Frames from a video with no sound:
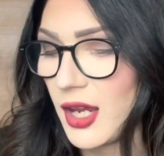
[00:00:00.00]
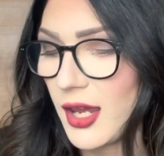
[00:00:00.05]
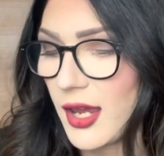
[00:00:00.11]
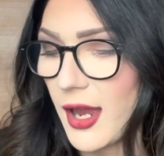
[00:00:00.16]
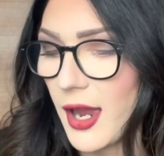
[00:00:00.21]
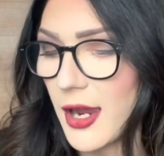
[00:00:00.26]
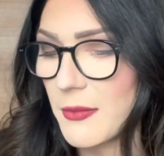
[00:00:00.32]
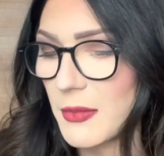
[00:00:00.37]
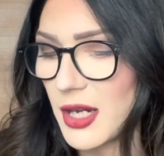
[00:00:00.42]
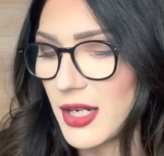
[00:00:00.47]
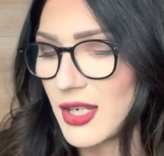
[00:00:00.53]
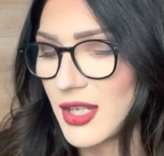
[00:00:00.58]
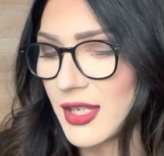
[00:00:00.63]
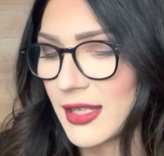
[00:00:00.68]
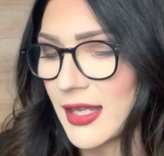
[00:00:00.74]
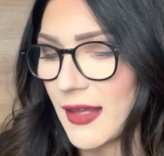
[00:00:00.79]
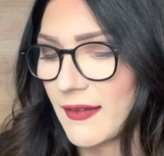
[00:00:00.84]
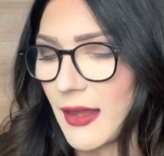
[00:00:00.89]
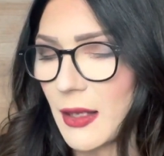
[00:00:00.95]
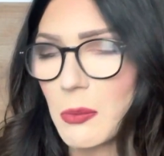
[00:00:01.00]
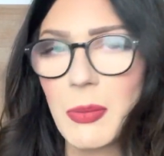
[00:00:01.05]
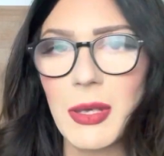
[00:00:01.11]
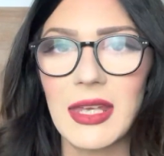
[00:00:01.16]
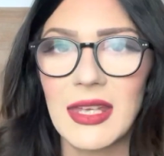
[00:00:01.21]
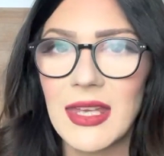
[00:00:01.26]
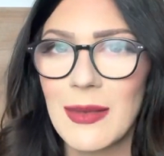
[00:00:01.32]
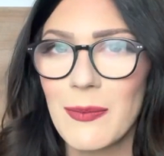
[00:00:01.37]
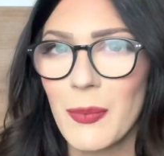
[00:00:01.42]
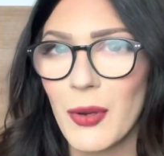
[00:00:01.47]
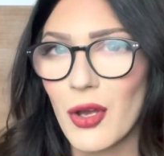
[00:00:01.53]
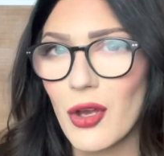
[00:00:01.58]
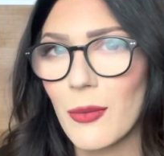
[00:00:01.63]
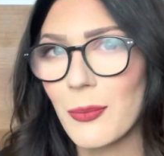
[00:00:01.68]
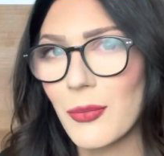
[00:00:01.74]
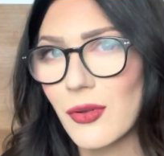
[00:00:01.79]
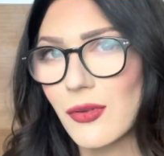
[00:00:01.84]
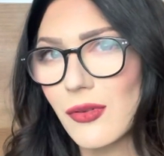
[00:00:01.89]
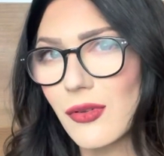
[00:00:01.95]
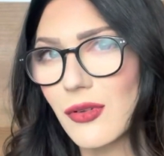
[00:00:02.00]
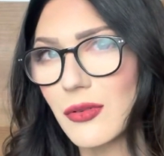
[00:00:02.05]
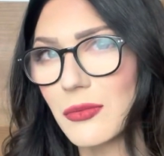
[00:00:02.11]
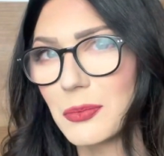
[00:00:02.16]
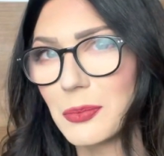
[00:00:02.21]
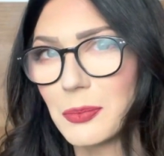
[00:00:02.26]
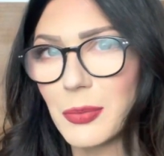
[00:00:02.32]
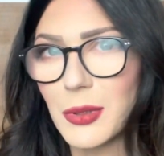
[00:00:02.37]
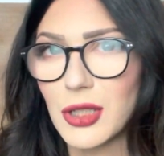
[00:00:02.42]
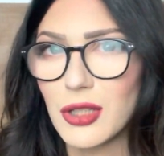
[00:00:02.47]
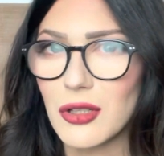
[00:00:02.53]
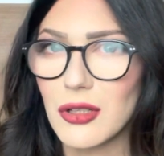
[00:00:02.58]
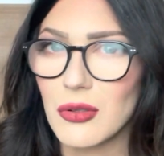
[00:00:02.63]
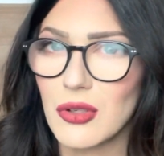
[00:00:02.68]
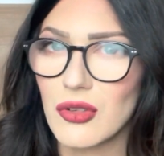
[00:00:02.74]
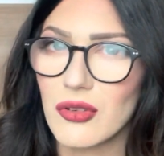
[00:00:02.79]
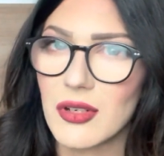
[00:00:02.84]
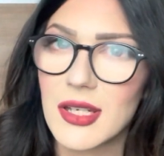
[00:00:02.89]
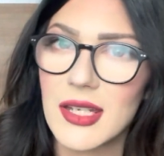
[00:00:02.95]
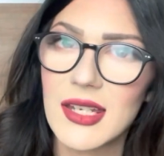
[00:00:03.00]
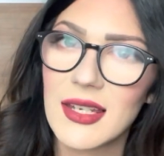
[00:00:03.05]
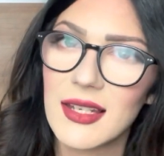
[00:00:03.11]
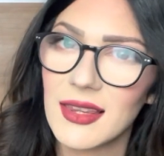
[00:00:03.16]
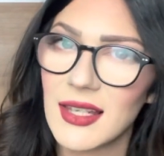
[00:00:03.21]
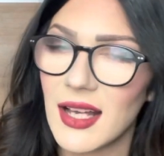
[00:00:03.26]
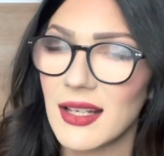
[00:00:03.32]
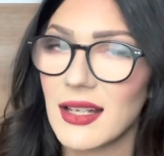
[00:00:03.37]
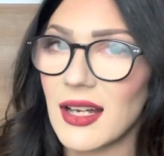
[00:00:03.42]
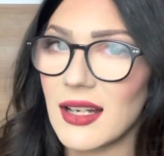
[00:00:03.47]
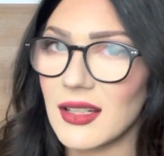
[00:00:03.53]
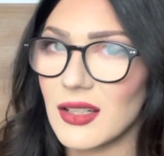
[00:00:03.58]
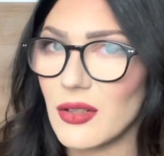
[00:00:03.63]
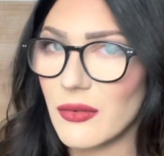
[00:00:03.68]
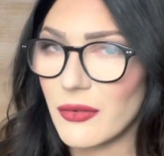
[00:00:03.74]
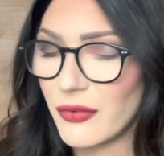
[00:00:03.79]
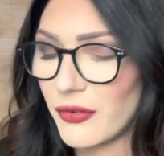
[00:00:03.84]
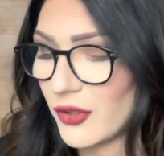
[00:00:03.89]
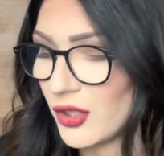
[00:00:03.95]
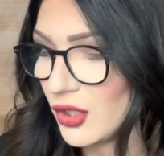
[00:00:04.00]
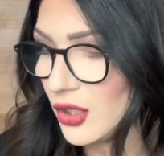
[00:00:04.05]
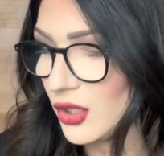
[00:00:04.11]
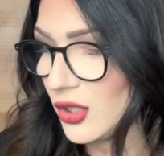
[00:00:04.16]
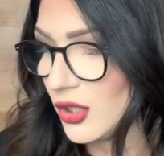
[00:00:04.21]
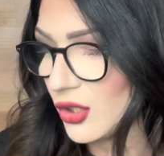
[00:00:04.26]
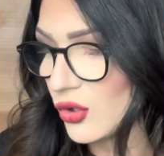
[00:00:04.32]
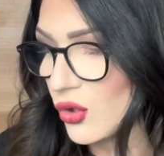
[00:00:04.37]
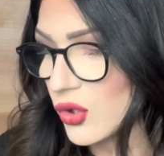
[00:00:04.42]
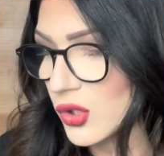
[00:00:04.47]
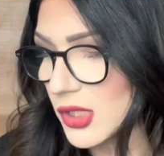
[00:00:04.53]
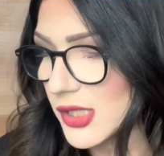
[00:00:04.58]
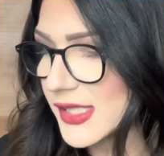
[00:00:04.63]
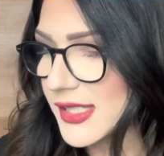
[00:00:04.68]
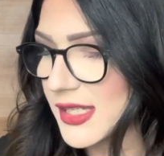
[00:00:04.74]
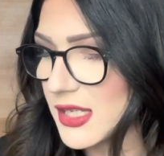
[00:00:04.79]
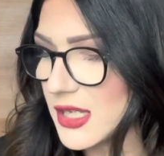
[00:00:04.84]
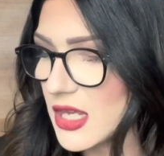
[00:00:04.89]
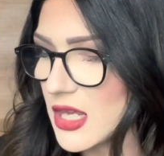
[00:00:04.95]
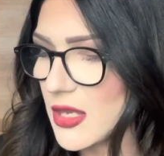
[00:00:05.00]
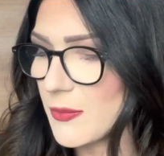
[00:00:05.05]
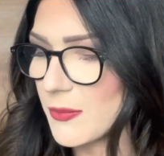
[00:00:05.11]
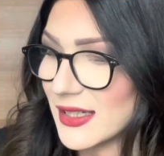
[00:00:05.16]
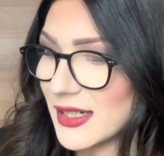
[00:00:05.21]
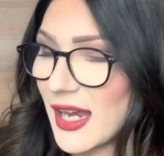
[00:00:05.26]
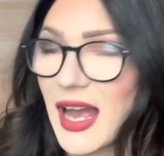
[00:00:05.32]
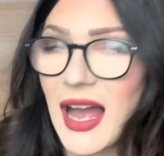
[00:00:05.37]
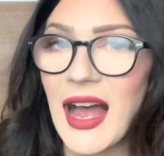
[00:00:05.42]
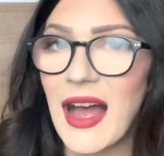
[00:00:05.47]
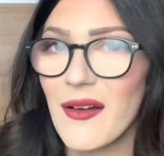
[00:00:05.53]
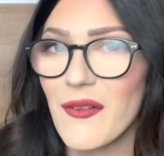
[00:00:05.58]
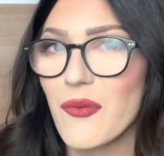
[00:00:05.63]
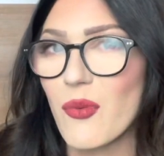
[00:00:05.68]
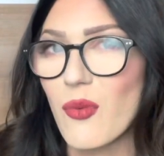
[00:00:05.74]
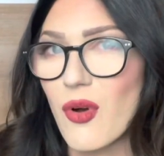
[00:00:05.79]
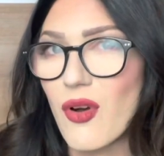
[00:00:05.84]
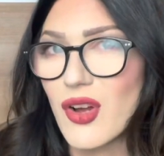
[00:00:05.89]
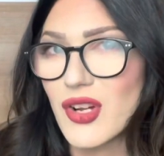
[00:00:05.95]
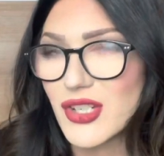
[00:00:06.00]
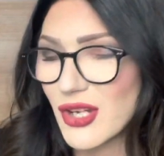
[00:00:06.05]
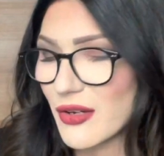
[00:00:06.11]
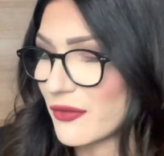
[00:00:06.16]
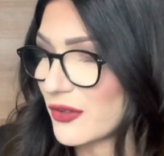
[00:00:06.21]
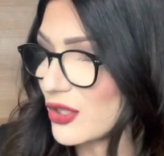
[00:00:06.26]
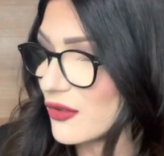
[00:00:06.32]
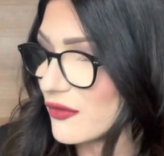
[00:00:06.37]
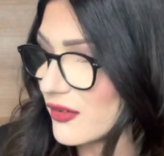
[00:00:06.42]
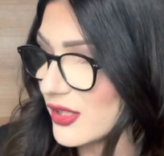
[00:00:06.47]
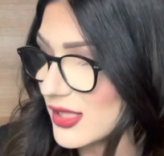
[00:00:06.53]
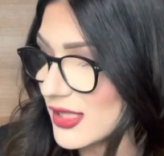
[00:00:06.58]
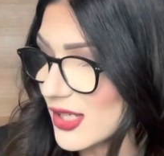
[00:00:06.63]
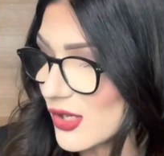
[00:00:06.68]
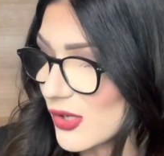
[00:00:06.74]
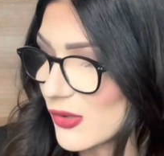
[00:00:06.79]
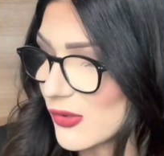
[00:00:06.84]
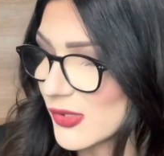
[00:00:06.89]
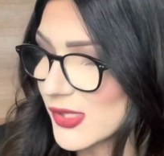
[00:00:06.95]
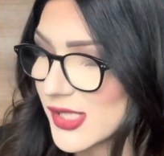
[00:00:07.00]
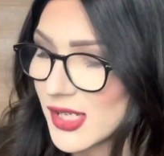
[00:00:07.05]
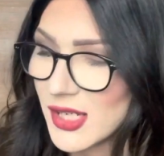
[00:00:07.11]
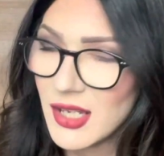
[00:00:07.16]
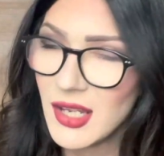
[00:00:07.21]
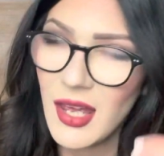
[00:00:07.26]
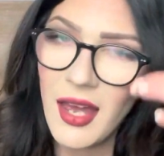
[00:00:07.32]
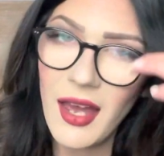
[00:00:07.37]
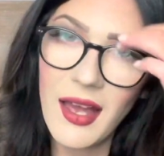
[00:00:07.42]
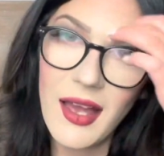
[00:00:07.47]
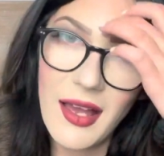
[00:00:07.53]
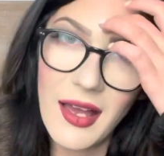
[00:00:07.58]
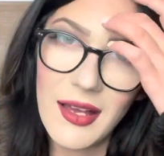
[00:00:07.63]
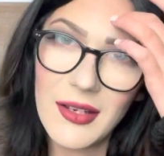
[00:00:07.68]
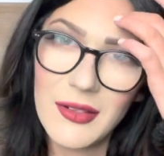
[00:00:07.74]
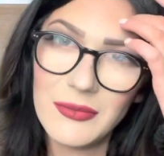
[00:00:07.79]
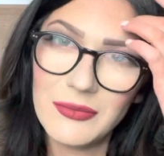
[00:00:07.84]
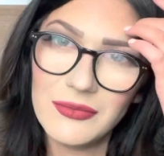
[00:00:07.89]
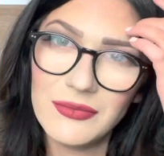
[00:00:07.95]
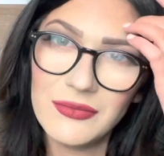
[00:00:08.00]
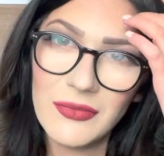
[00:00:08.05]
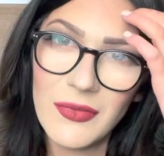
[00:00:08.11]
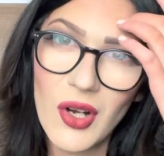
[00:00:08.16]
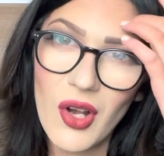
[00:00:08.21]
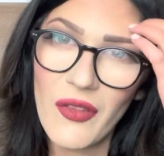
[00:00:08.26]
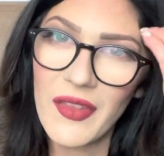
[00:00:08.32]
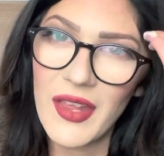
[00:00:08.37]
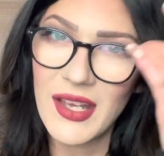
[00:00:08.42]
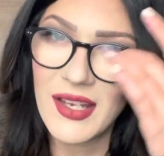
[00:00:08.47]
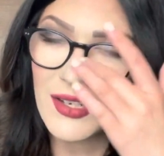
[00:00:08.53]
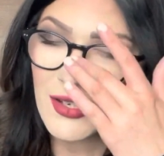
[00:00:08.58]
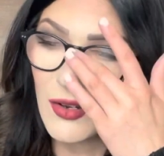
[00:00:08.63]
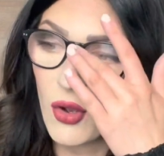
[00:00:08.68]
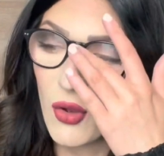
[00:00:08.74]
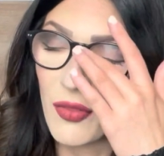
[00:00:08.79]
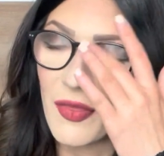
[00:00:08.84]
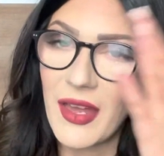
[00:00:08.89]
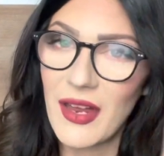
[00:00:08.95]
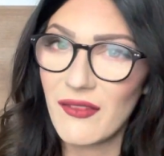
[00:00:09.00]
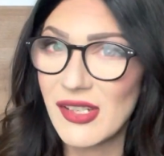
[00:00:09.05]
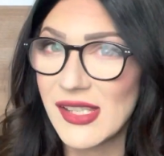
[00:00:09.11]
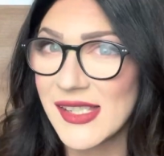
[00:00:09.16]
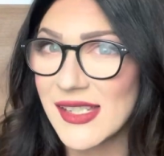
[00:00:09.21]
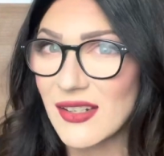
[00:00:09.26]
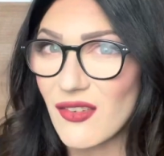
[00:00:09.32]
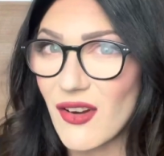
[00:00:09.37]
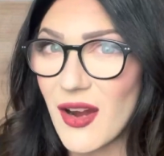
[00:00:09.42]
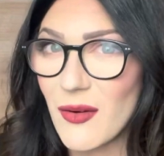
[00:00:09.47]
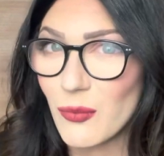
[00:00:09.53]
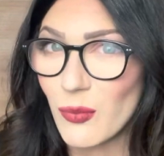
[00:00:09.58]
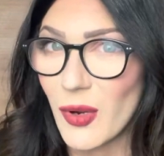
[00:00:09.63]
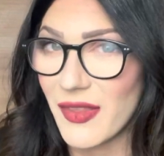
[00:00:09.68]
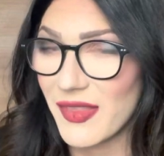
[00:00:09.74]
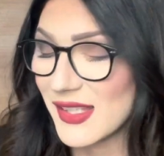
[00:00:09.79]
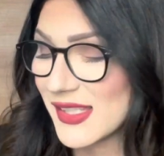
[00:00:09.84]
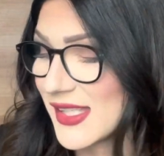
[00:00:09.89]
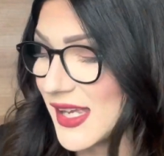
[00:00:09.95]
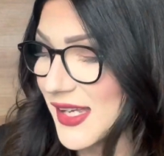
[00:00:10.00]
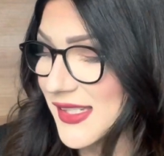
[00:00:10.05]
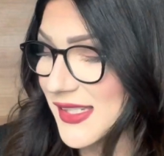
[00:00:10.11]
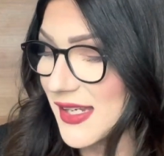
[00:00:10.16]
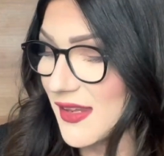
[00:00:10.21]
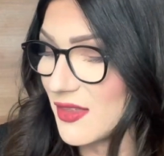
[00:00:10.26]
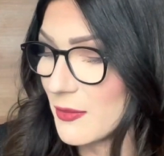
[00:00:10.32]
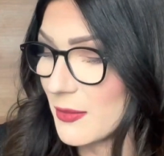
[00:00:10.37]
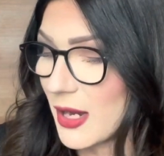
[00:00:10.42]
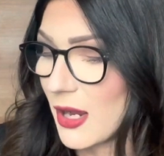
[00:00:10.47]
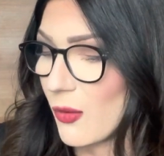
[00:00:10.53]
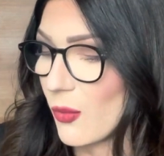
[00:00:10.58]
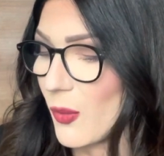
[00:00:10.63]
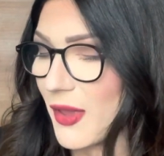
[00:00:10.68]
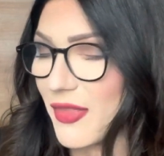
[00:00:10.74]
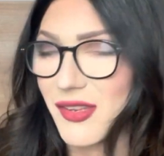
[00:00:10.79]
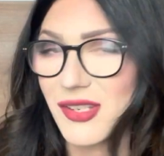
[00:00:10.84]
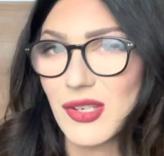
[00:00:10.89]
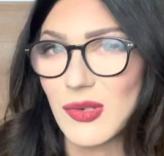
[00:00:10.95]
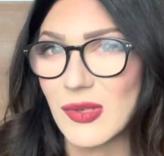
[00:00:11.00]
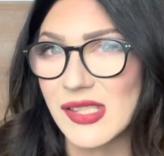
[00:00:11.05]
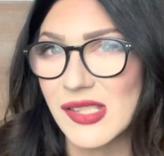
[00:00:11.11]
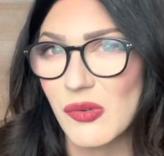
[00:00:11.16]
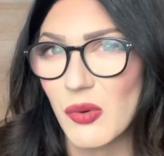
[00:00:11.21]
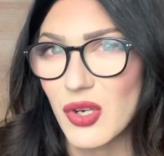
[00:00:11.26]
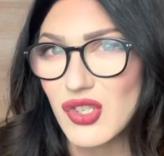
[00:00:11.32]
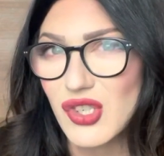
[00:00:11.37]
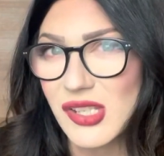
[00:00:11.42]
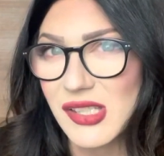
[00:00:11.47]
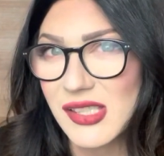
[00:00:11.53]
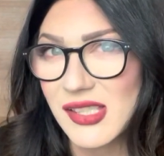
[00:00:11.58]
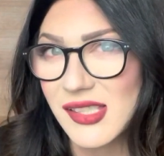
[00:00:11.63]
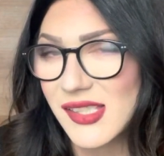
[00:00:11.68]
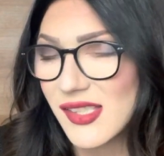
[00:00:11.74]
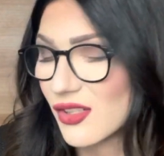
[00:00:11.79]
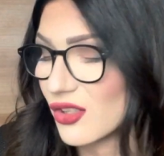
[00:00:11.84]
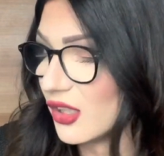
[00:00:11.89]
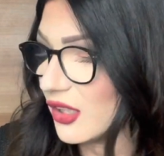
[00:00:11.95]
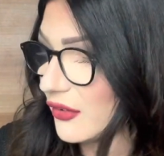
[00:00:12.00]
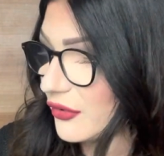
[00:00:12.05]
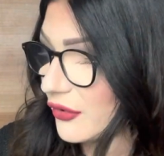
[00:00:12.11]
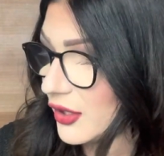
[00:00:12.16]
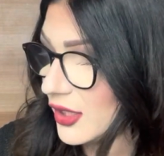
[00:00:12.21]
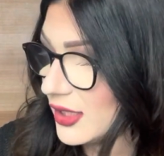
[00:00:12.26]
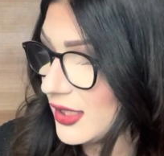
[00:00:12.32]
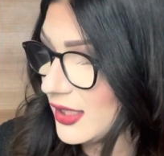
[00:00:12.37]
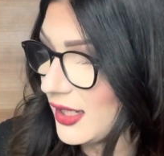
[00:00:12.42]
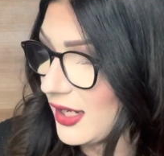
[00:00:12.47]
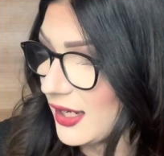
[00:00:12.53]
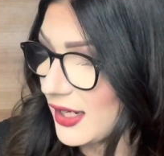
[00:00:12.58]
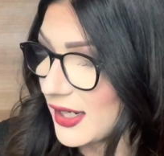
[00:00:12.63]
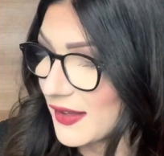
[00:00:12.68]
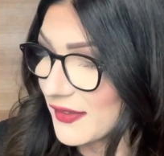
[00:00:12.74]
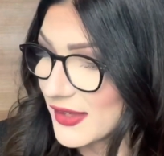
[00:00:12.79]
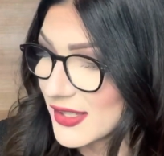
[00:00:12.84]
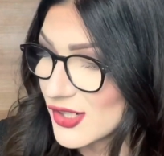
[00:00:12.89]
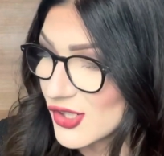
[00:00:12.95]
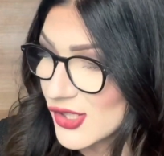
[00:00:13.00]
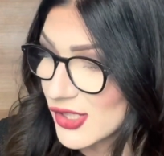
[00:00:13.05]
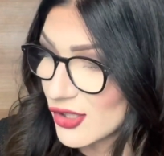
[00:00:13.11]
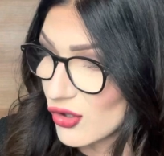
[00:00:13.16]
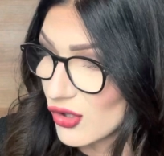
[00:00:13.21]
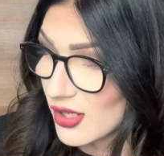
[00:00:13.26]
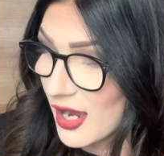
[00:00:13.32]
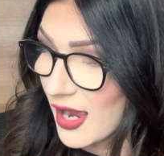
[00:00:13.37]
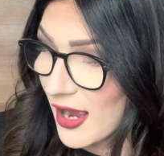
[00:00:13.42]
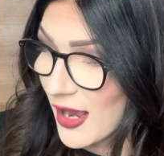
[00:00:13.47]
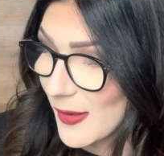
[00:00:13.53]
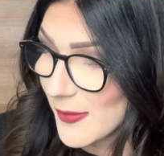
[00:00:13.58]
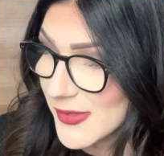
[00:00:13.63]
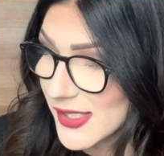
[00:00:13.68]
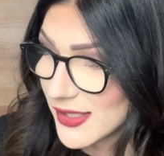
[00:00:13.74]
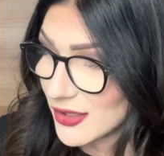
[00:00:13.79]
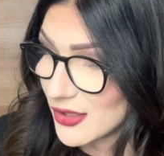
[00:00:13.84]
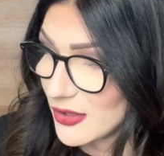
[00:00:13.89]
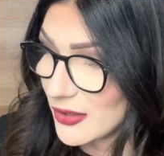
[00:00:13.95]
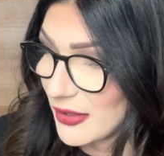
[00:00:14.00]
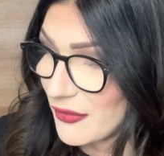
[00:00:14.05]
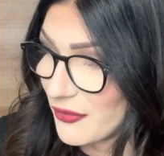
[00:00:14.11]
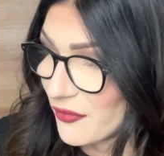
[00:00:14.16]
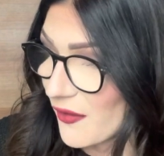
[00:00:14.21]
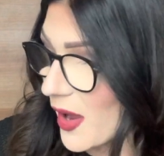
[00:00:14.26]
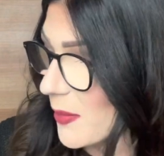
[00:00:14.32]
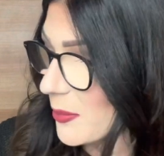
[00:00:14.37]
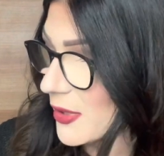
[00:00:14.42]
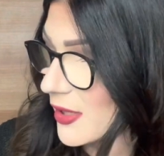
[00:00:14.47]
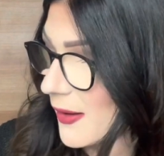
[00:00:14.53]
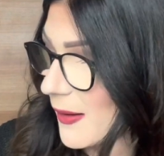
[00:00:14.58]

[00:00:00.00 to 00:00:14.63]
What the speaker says: And you can get like pinky purple, blue, green, that kind of colour scheme. I have watched a few videos on their Instagram where they're testing them out, where they're doing swatches and stuff, and they just look absolutely fab.